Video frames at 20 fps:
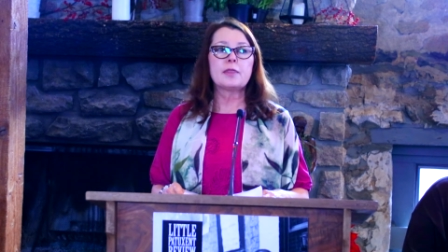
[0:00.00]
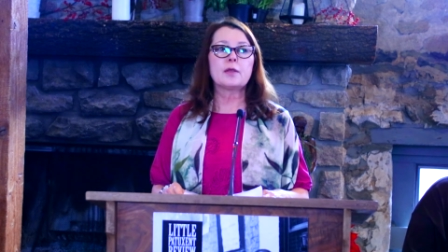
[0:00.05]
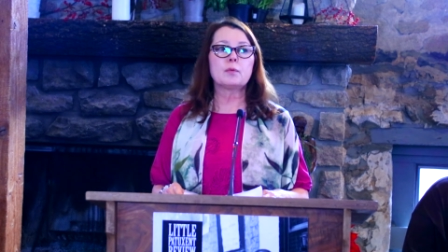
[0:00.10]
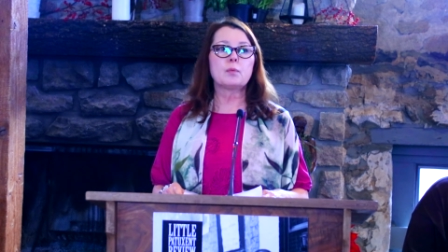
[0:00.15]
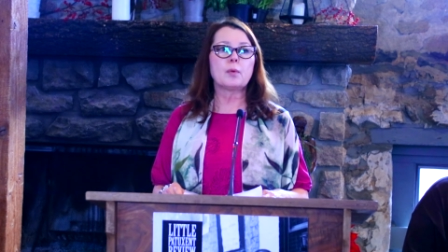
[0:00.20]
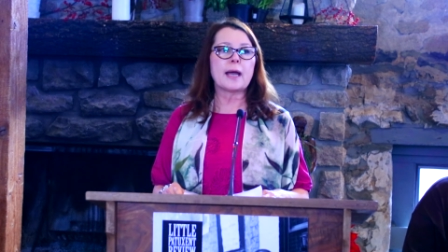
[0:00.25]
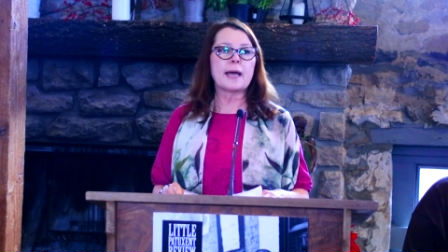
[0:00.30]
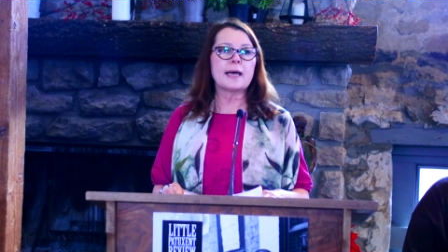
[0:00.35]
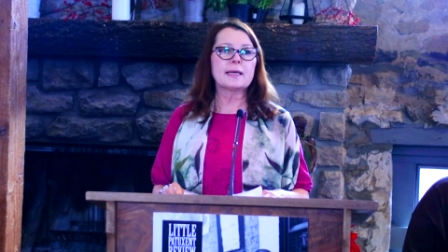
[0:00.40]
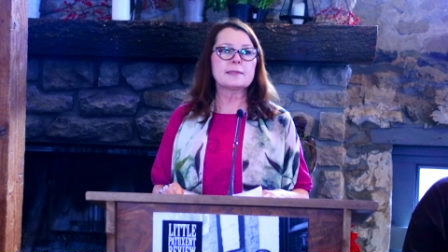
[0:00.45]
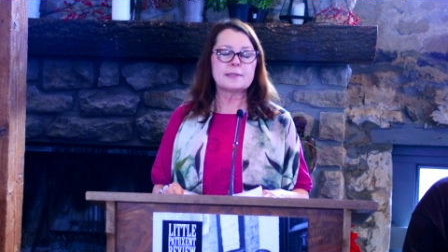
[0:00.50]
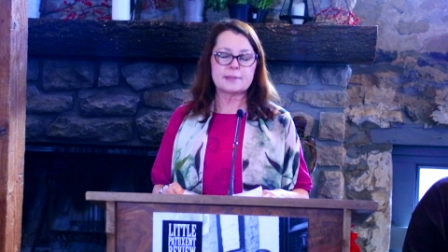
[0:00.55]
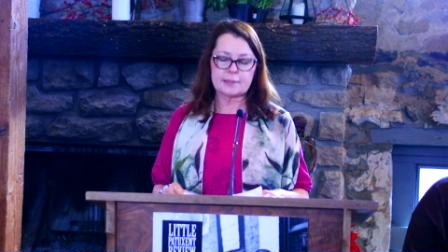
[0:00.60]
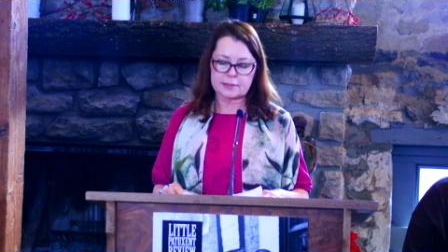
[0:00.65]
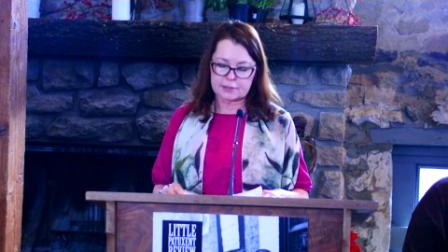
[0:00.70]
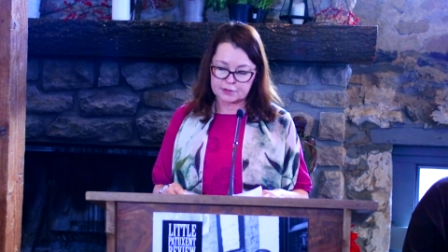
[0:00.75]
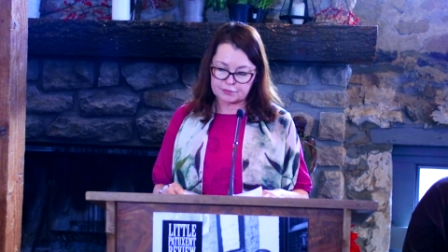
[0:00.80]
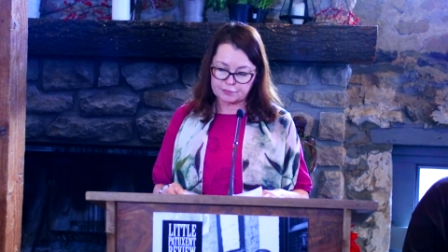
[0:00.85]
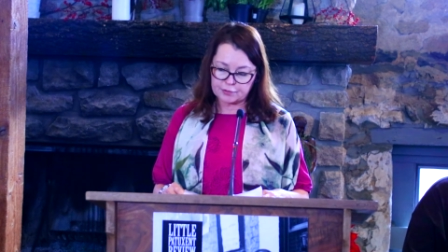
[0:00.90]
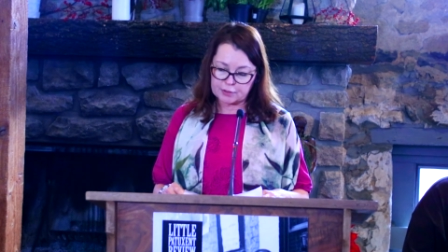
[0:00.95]
The rest
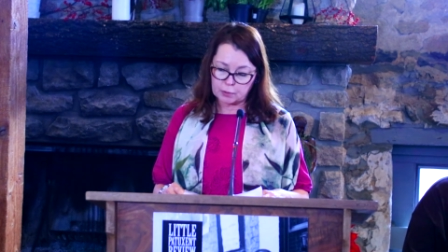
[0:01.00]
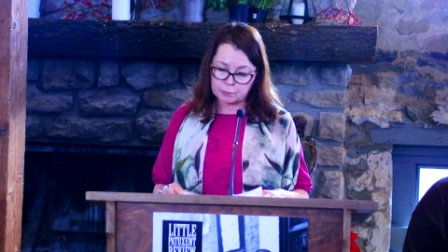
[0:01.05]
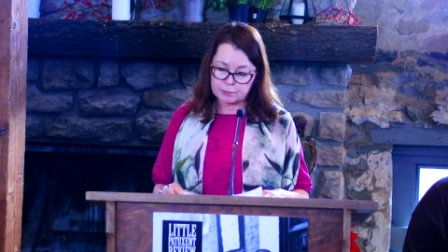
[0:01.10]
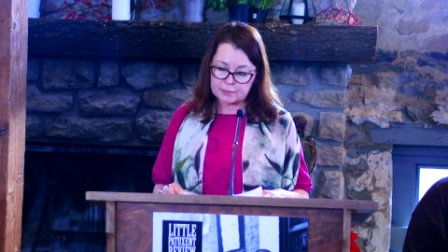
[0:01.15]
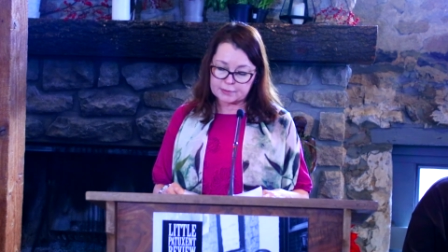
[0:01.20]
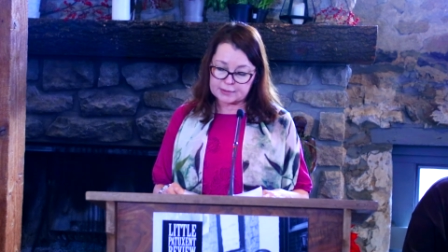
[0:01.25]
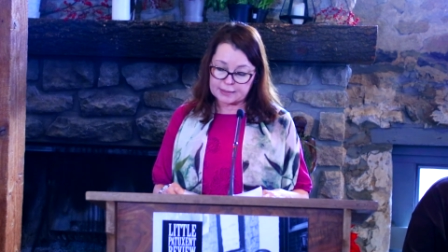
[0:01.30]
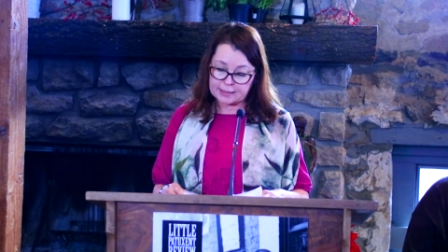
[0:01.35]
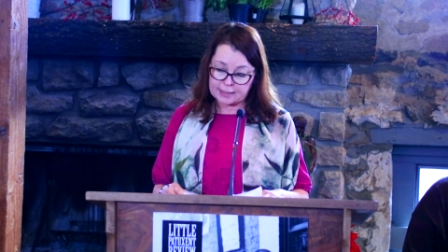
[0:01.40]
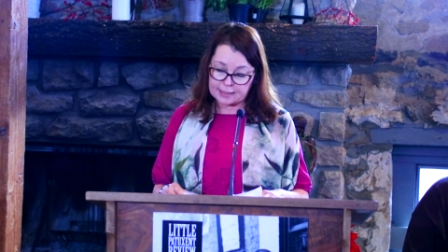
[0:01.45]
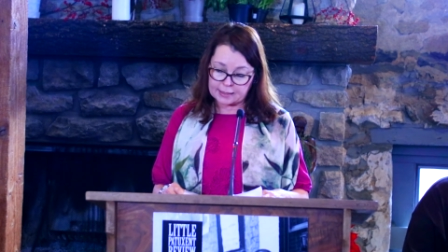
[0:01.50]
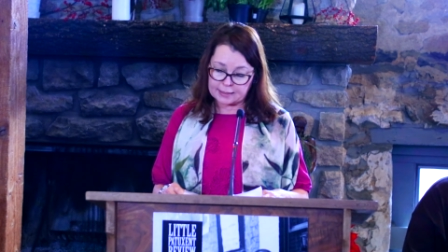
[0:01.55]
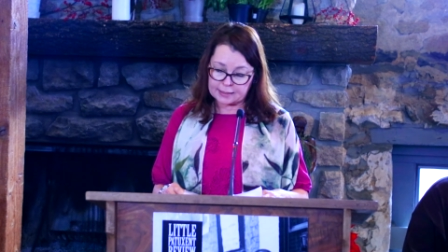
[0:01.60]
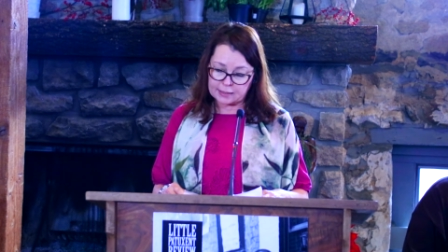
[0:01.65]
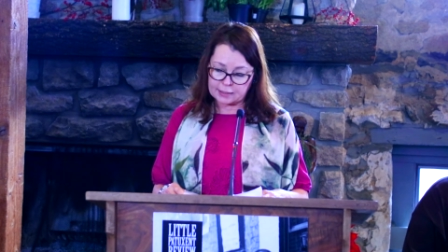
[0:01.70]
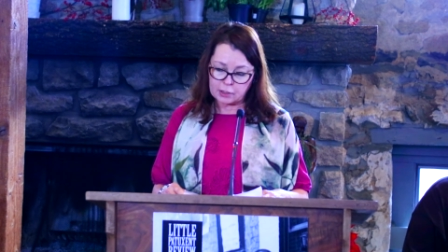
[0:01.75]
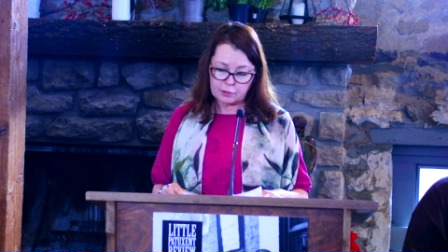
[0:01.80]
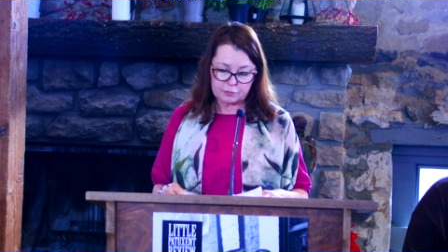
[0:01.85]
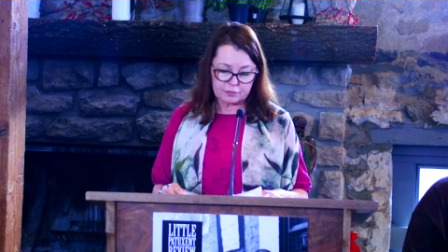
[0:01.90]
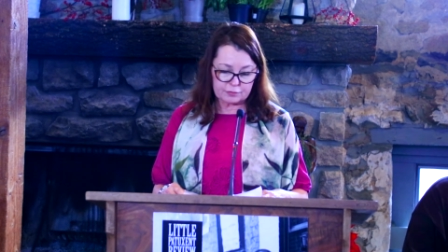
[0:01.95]
is film
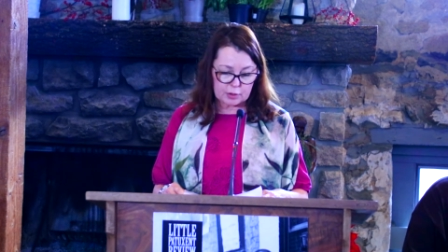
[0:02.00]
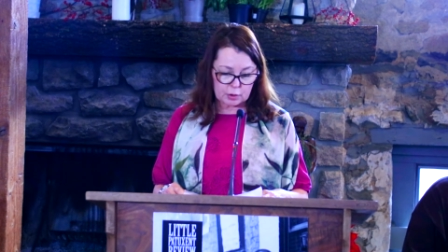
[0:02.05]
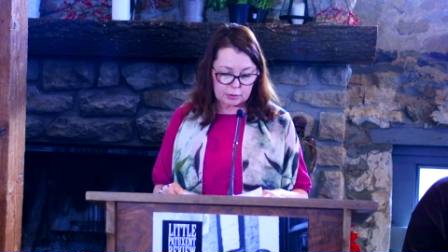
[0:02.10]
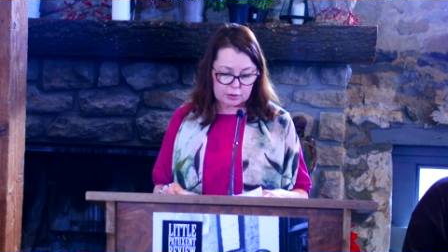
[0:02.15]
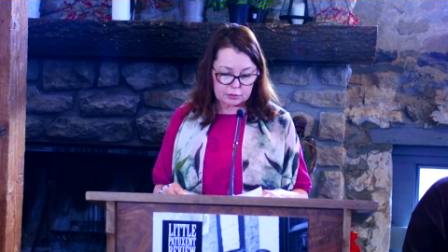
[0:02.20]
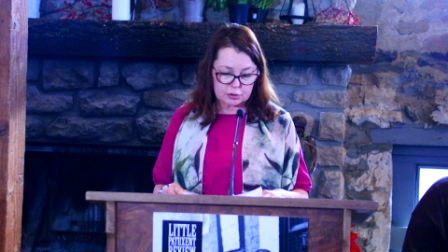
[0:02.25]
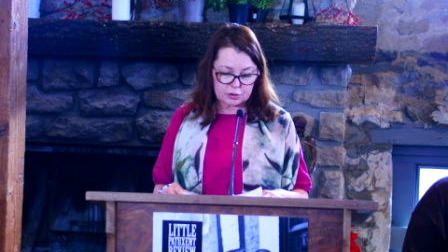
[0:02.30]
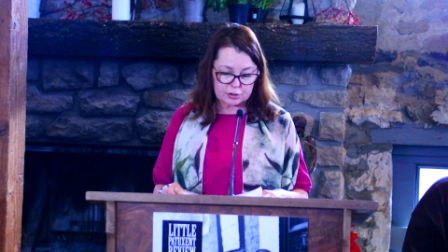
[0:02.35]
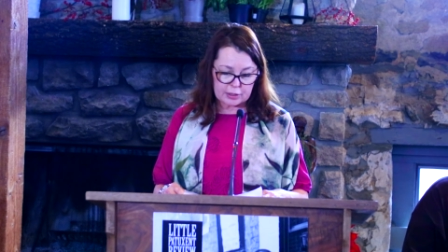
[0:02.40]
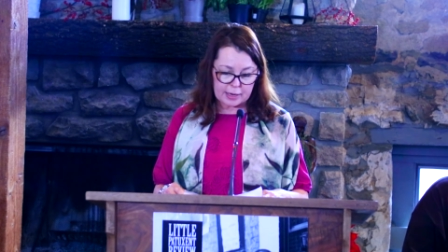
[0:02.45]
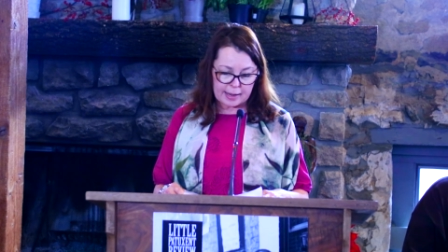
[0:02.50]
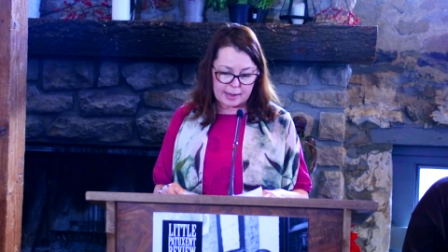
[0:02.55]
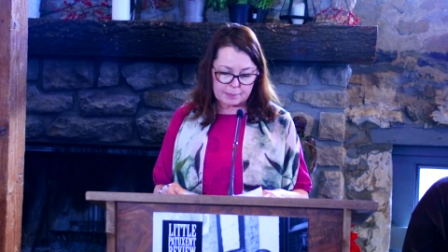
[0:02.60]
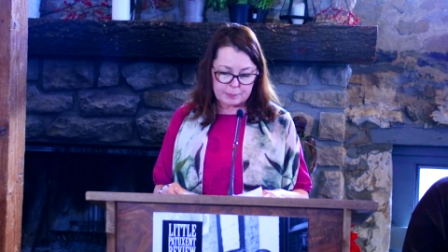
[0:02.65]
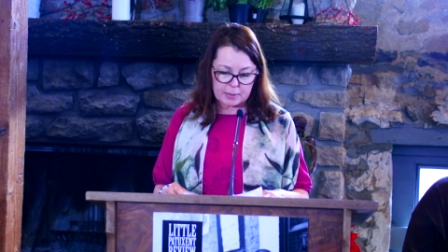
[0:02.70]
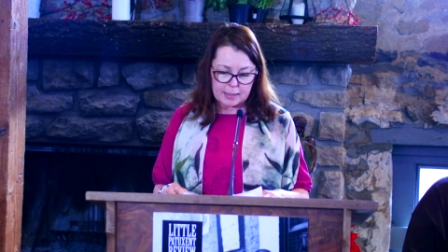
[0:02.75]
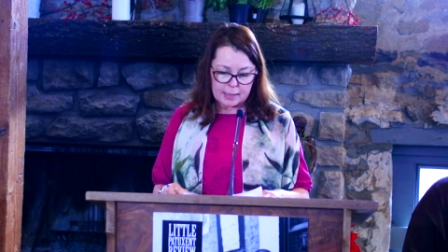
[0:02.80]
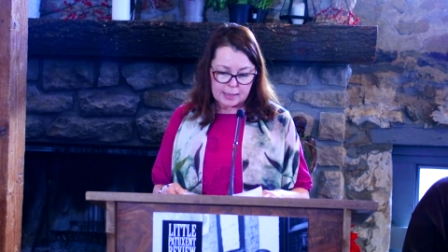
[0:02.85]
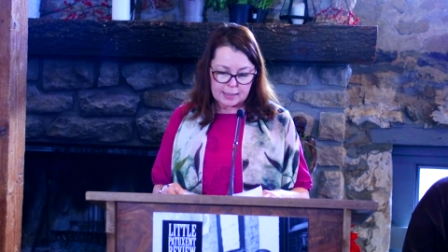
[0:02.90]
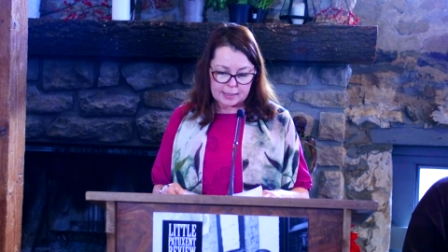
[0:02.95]
scanning, Photoshop,